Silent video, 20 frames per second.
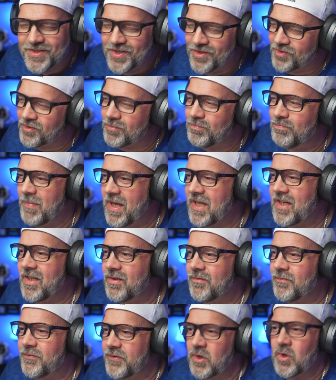just make
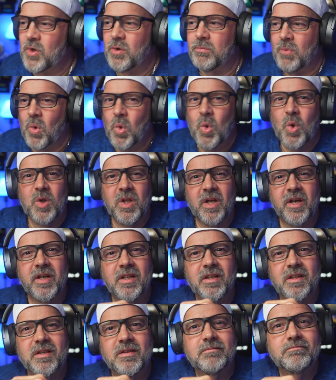it feel more
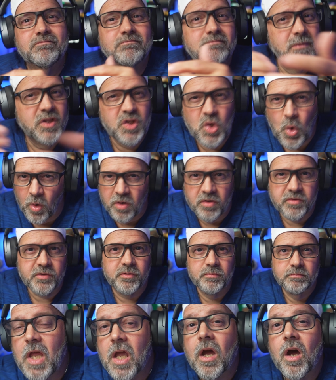like
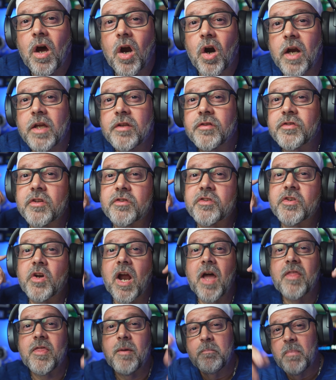yours. All right, since they're
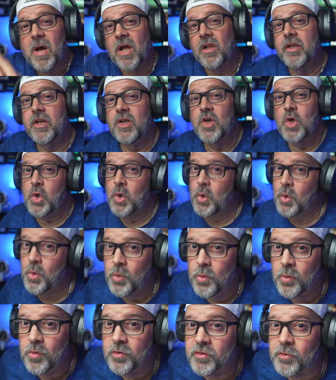on the melon,
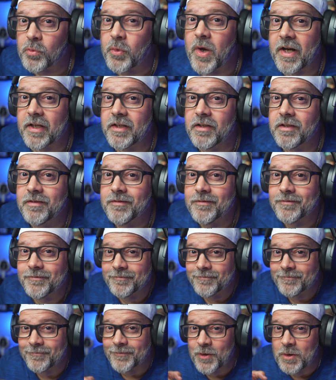who's ready
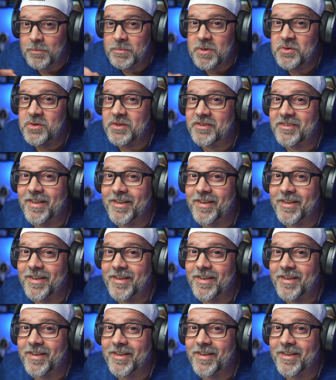for a music